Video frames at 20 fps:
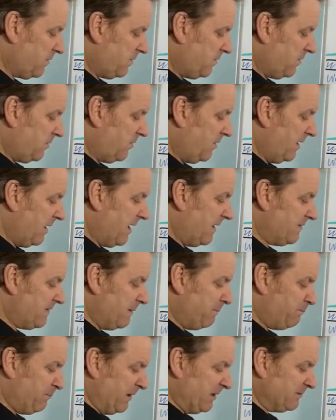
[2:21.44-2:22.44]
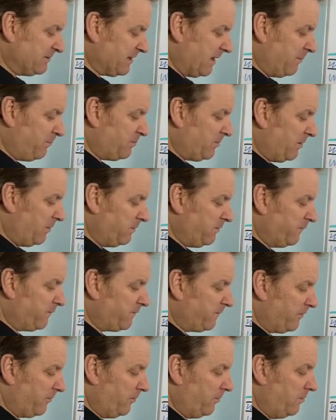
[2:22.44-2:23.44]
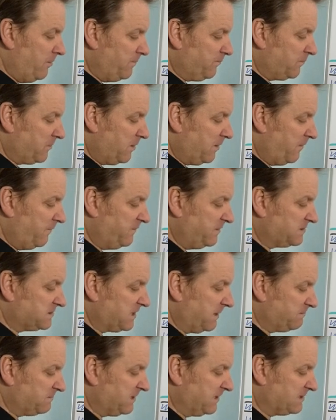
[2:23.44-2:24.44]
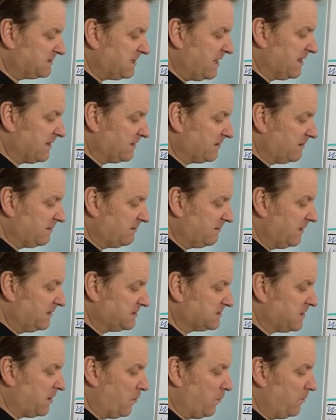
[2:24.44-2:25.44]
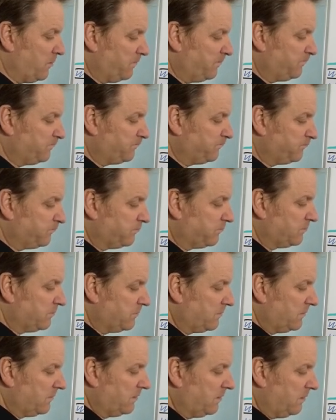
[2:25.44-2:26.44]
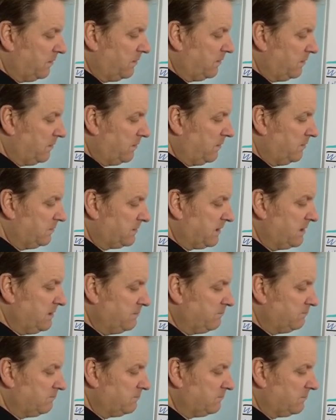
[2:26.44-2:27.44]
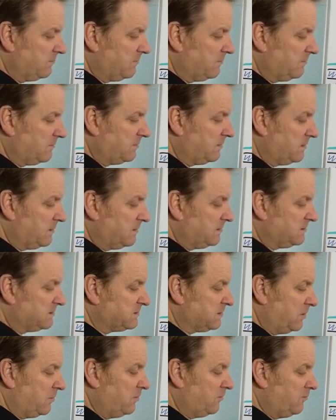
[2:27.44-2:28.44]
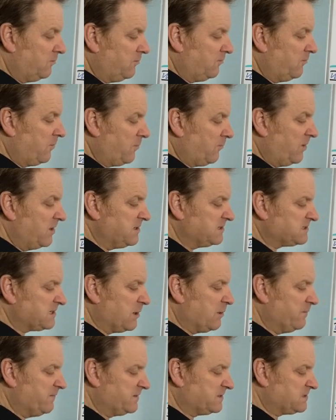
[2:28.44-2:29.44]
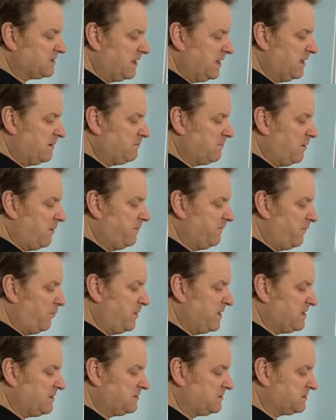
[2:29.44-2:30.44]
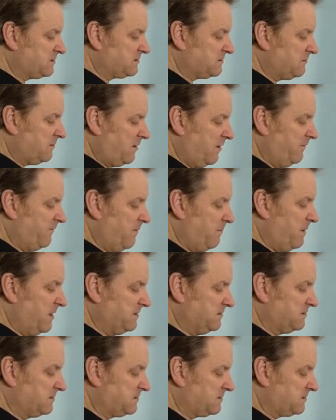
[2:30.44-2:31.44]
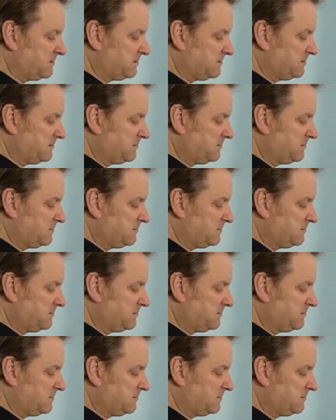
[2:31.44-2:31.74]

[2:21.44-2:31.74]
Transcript: right? And they build up on the floor of your septic tank, like so. Okay? So when I say over time, over weeks, over months,